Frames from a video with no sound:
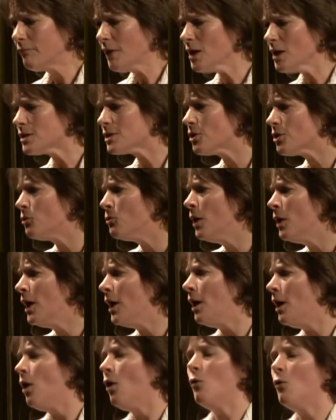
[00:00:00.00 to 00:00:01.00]
So
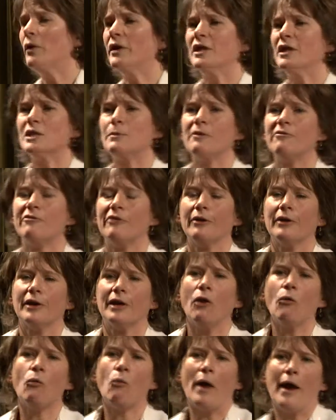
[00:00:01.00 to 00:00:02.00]
we need to be very
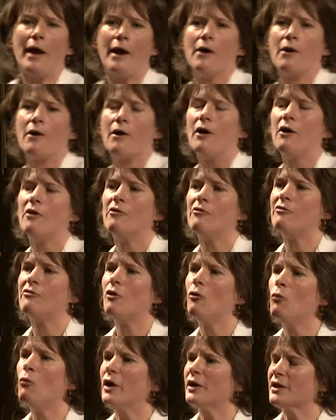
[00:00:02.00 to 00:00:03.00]
aware of
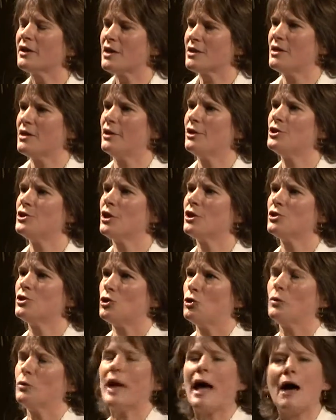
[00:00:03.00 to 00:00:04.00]
what technology can
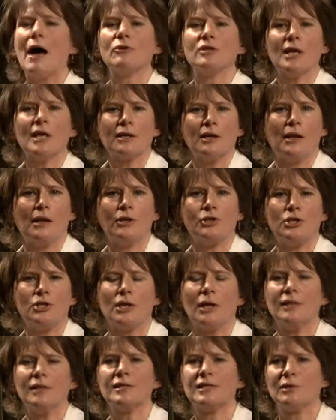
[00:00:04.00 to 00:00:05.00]
do and how technology
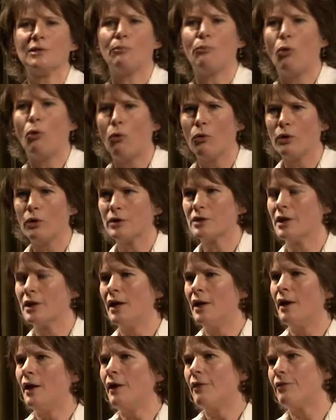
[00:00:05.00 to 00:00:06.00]
can support
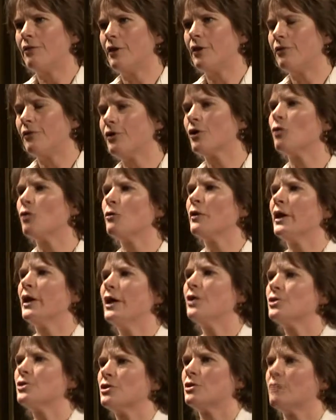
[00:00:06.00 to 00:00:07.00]
the, the
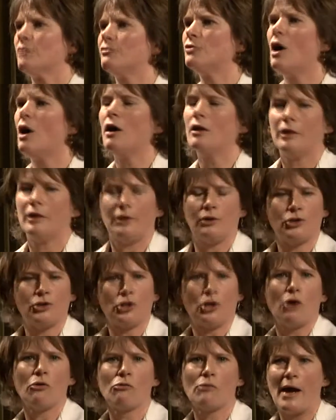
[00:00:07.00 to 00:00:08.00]
creation of knowledge
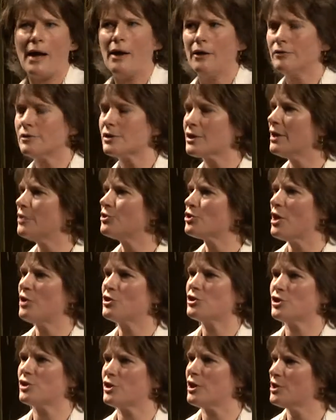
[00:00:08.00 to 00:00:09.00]
around
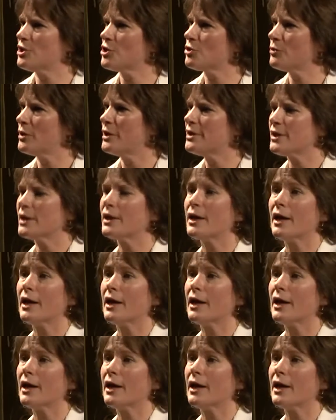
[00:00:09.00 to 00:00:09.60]
contentious histories and